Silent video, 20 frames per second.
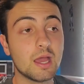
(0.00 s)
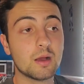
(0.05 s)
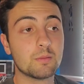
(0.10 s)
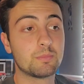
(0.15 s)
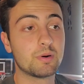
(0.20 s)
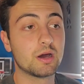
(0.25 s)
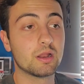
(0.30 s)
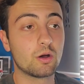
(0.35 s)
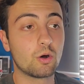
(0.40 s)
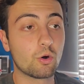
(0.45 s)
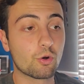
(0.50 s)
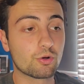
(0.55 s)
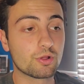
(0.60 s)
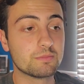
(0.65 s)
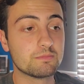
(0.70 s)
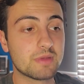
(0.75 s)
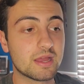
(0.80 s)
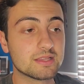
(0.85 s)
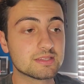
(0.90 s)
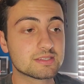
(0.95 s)
But
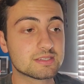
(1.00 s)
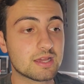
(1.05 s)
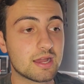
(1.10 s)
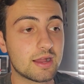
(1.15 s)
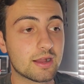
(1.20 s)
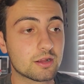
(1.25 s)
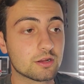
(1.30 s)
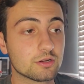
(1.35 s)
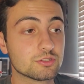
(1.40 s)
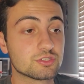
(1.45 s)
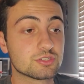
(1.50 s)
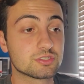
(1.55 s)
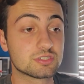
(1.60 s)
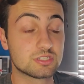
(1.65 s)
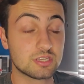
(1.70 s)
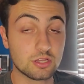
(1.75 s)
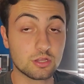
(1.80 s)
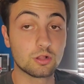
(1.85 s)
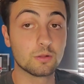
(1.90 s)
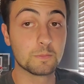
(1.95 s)
Oakland men's soccer is
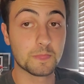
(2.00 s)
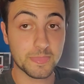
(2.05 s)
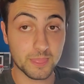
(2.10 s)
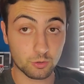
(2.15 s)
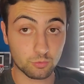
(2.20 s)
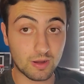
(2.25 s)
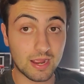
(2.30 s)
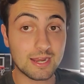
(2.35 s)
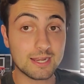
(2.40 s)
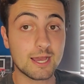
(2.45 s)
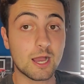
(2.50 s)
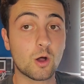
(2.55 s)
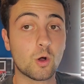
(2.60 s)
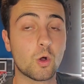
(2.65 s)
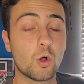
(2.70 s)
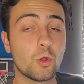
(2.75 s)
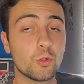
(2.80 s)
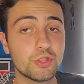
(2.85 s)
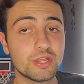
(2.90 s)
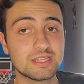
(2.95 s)
still right now
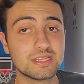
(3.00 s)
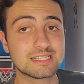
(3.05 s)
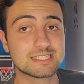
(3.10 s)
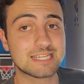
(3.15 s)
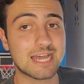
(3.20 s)
holding the